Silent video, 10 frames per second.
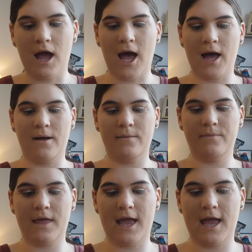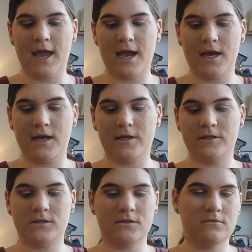
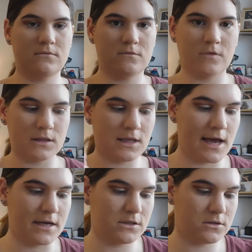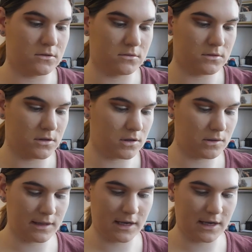And run that along the lower